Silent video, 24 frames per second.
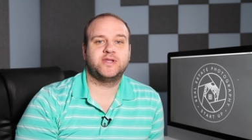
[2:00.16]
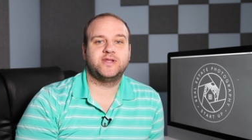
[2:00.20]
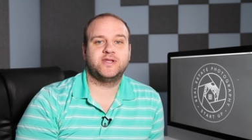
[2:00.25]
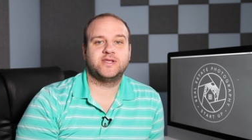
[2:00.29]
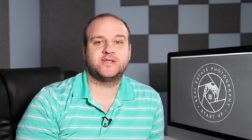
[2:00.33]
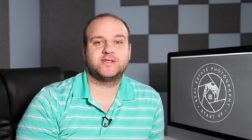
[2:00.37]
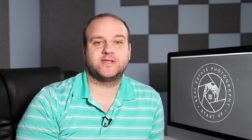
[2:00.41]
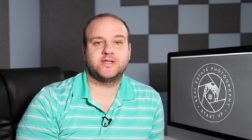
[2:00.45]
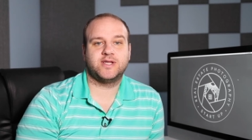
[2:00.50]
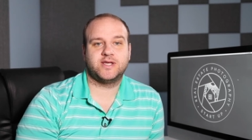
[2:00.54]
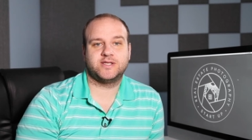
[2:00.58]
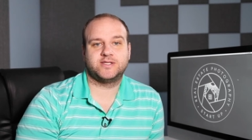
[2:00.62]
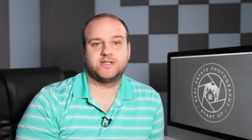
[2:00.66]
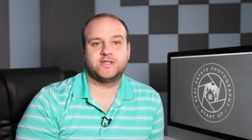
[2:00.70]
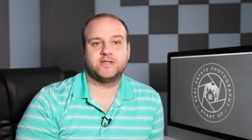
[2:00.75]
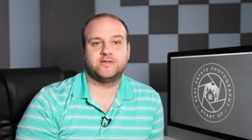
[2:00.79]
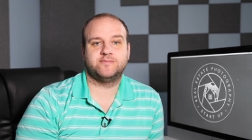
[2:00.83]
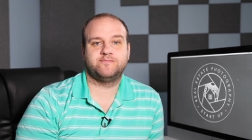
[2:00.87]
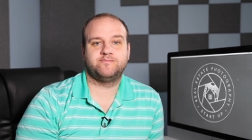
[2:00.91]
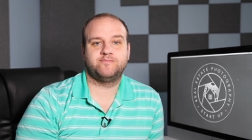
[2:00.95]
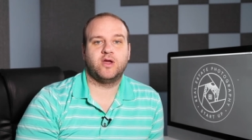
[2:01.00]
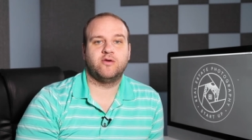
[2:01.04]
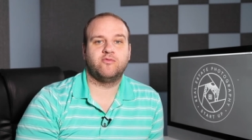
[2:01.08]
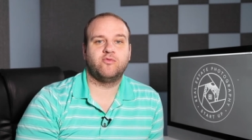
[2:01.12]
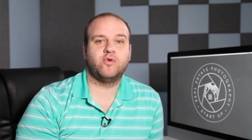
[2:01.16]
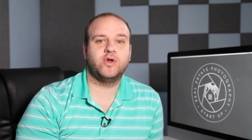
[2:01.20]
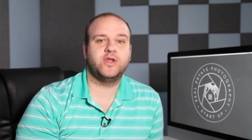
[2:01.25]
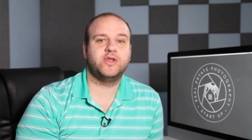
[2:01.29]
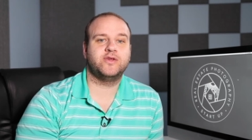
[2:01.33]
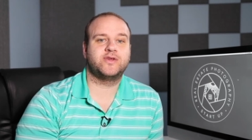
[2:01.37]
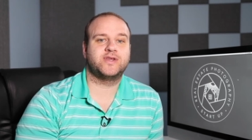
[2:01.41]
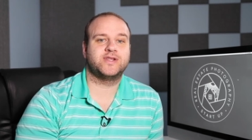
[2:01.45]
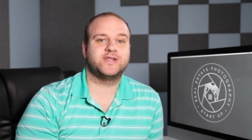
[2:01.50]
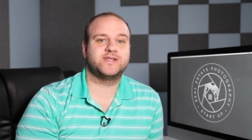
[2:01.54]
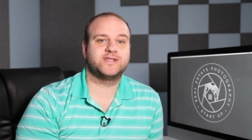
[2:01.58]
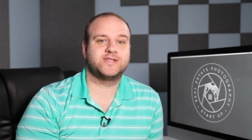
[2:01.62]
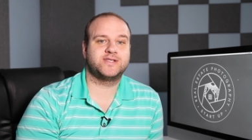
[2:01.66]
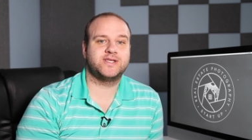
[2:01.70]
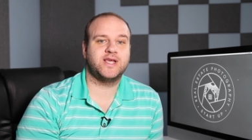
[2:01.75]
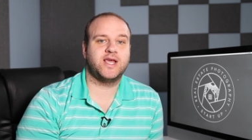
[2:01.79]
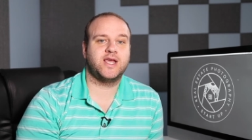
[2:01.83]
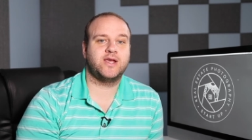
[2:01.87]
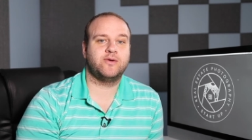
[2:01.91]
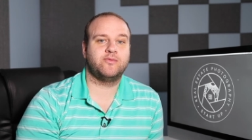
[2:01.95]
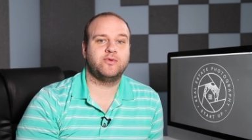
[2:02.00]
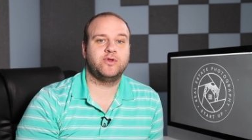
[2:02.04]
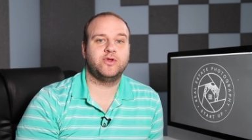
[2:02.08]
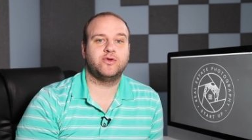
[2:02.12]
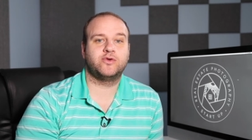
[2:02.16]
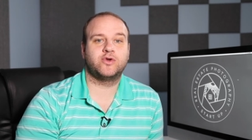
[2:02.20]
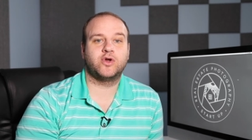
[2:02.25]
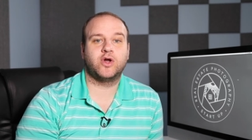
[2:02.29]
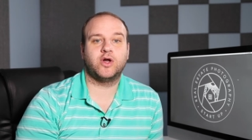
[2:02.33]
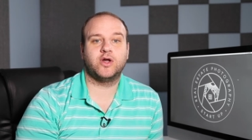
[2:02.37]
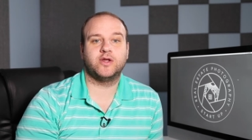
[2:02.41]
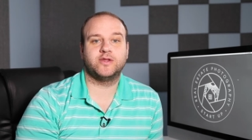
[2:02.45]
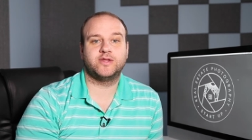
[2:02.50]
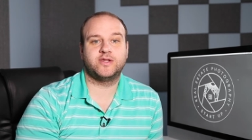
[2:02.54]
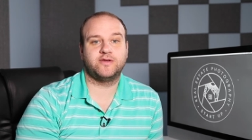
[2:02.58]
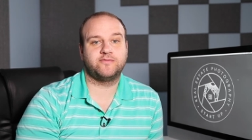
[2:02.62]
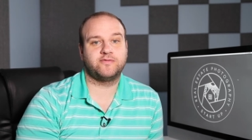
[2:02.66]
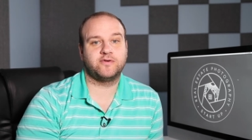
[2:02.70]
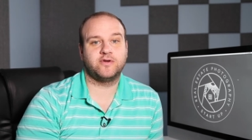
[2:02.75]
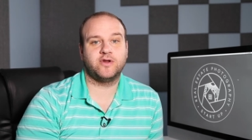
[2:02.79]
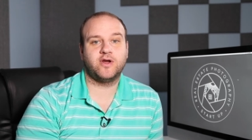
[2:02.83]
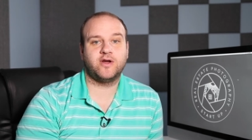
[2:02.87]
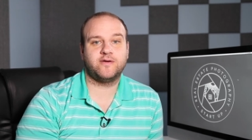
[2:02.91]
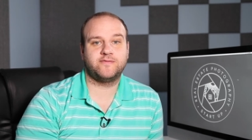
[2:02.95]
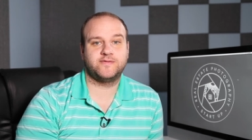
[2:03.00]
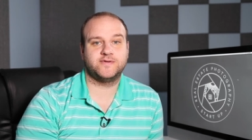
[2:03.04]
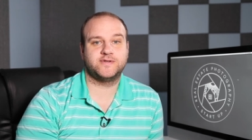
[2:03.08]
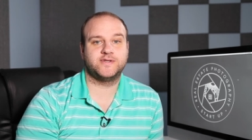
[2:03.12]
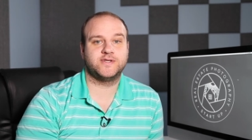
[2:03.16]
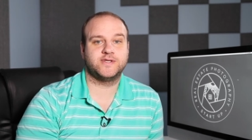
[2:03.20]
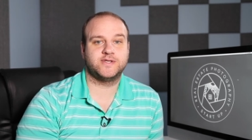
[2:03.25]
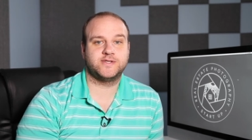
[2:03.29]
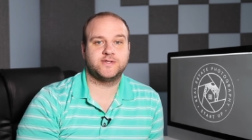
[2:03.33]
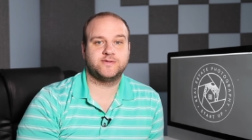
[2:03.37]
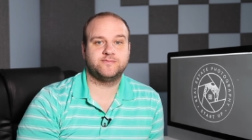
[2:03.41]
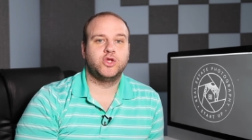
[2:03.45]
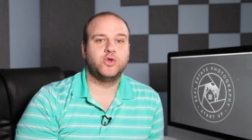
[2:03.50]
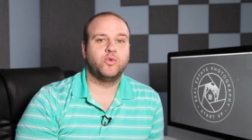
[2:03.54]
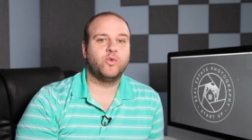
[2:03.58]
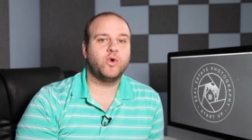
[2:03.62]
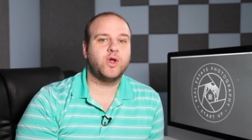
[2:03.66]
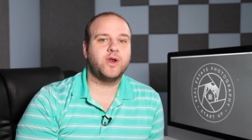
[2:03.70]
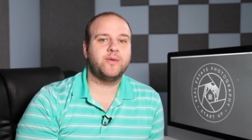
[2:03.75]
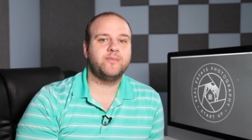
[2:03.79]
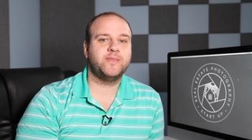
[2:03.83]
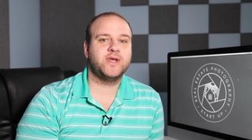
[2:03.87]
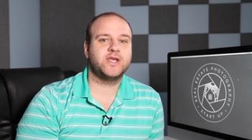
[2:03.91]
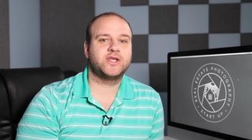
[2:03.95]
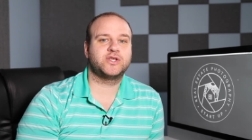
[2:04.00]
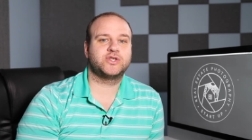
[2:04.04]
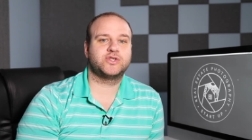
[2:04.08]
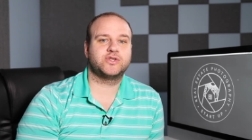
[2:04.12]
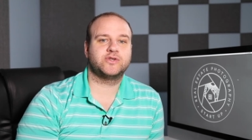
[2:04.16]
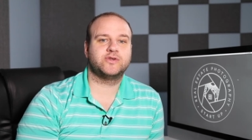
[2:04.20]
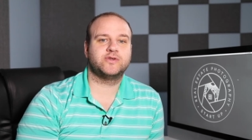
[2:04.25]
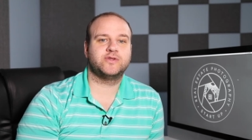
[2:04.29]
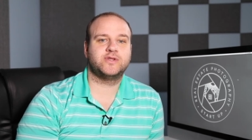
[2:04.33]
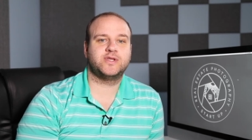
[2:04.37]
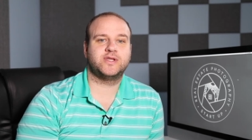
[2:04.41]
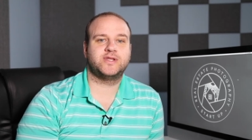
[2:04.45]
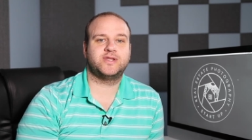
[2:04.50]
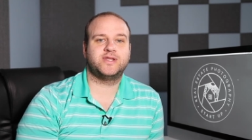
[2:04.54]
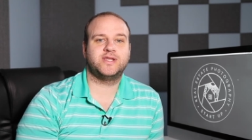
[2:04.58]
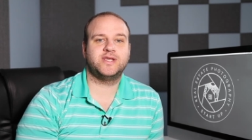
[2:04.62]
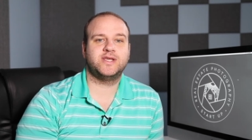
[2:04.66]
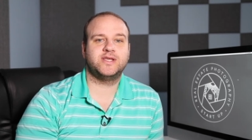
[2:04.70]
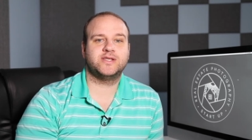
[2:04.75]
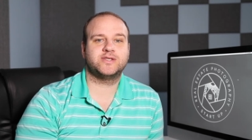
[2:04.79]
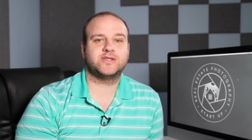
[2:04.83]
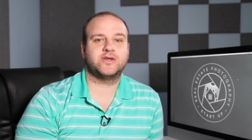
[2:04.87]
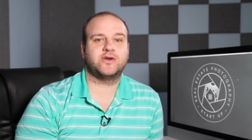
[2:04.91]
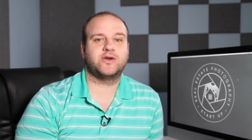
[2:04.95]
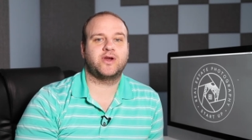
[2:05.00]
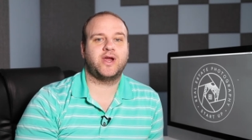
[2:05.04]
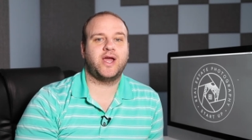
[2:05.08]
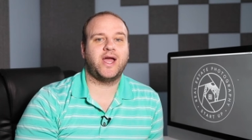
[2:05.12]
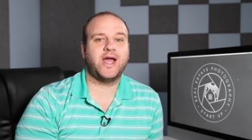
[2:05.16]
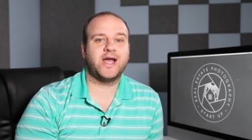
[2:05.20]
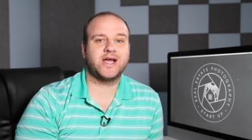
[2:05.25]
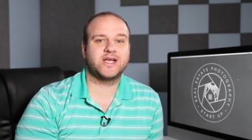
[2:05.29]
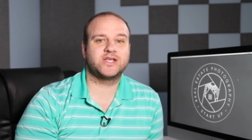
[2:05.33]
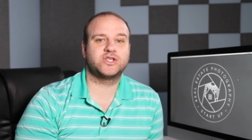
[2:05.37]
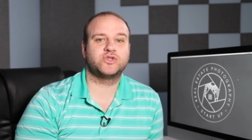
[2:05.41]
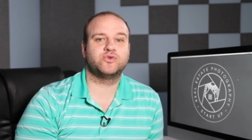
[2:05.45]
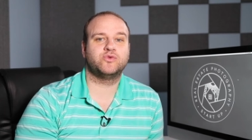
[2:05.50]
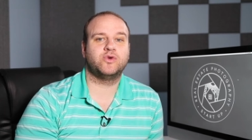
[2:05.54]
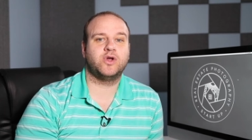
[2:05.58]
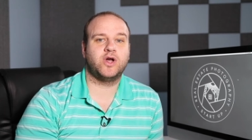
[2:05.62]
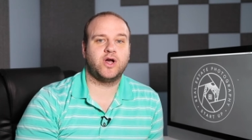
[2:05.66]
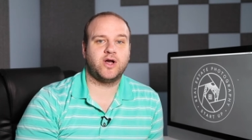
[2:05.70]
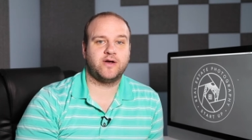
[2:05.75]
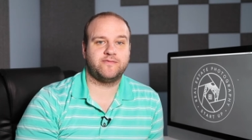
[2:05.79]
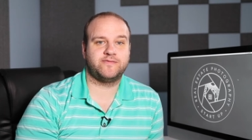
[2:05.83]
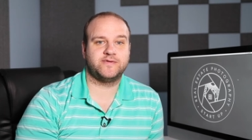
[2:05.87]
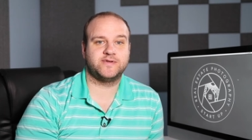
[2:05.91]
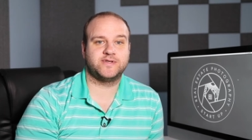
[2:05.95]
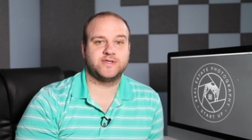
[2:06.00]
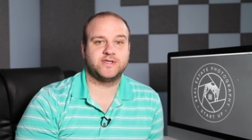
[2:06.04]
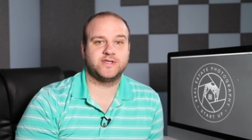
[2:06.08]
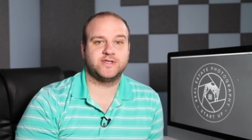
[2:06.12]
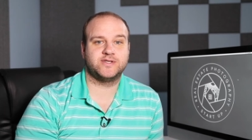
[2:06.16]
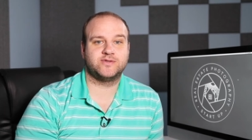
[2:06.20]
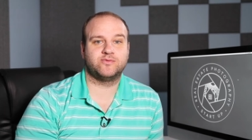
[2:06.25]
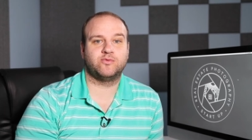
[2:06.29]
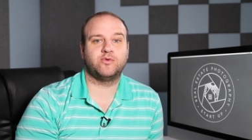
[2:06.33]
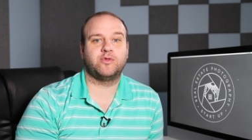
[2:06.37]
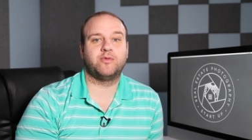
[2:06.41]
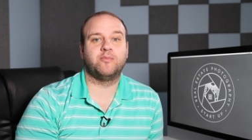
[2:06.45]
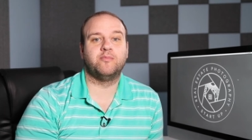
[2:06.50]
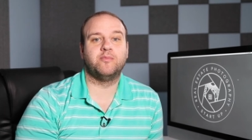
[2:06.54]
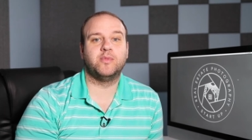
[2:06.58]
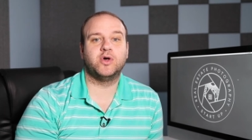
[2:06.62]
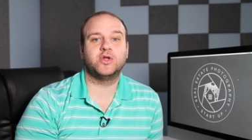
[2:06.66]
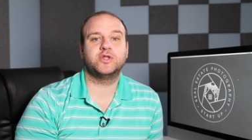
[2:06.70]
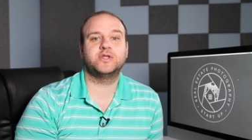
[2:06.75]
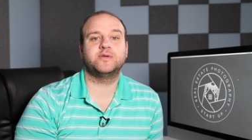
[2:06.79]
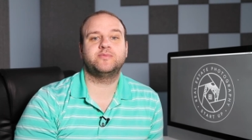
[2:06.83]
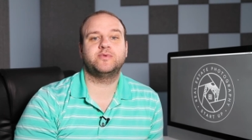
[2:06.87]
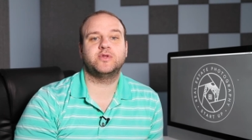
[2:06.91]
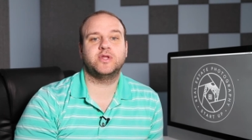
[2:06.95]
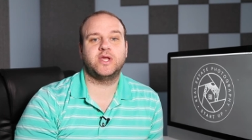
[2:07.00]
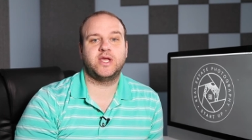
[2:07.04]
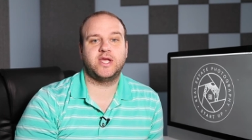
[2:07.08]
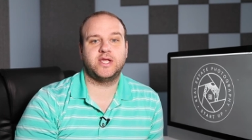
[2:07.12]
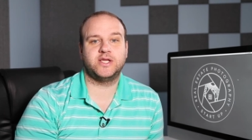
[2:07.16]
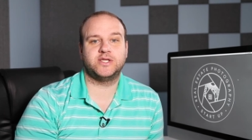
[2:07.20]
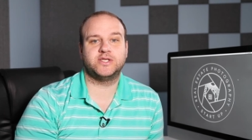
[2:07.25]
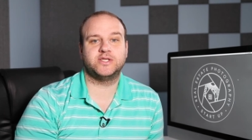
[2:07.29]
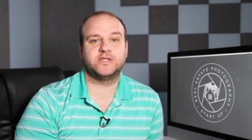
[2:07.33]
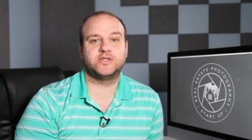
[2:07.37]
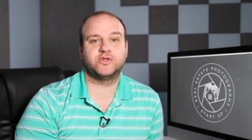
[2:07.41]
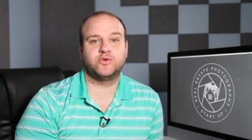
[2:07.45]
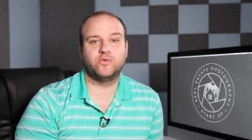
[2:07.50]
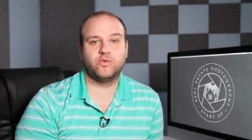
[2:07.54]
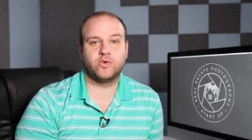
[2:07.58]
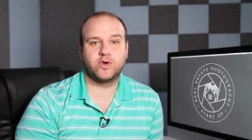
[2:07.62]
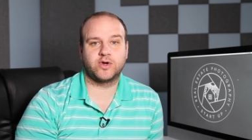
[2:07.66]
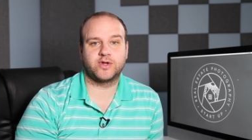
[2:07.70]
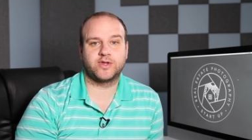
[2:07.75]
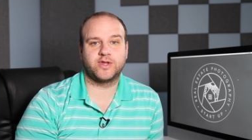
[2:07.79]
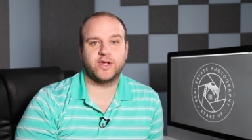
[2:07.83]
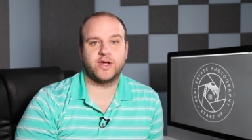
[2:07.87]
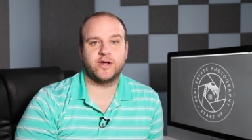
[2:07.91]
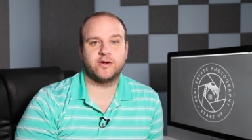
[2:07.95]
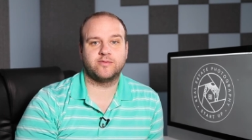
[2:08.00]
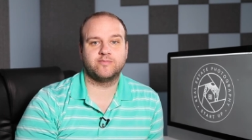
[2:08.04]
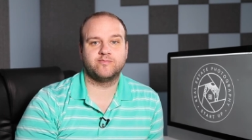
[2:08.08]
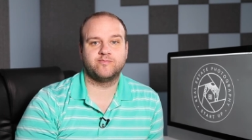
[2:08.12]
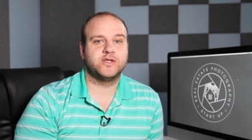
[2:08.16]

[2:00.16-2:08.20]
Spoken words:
in this lesson of what you can say when you call different offices. You want to make sure that these are actual offices with multiple agents who work there.